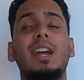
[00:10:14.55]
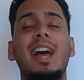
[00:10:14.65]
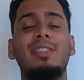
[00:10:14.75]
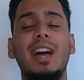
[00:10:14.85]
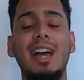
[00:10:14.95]

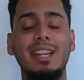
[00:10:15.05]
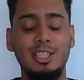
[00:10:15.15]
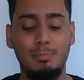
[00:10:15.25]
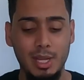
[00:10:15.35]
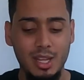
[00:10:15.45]
and that
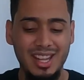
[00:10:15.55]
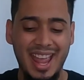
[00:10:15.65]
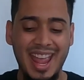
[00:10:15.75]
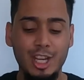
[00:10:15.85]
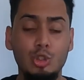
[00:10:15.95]
is
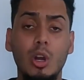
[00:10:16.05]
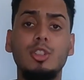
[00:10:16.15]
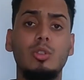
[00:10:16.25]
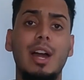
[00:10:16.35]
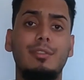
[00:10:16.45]
being a
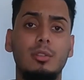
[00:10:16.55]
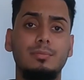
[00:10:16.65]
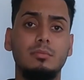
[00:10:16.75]
truck driver.